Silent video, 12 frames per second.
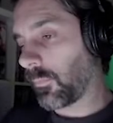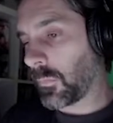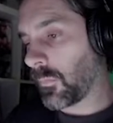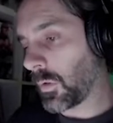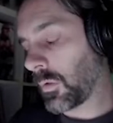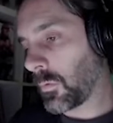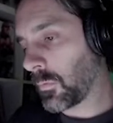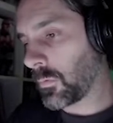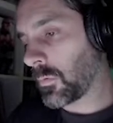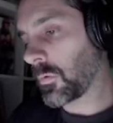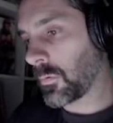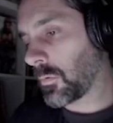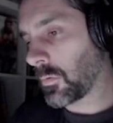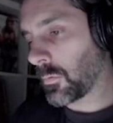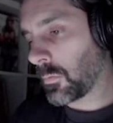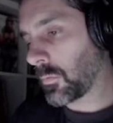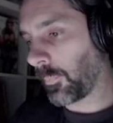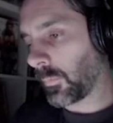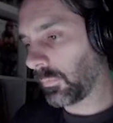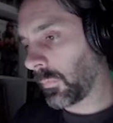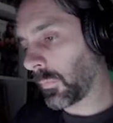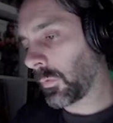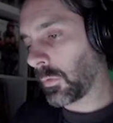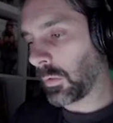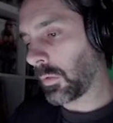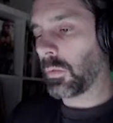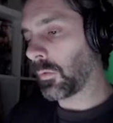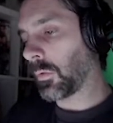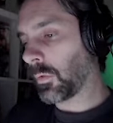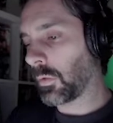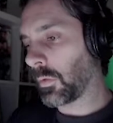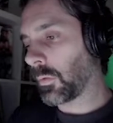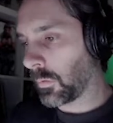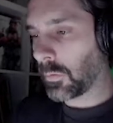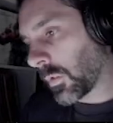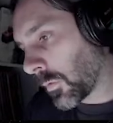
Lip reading: 6 new songs. So they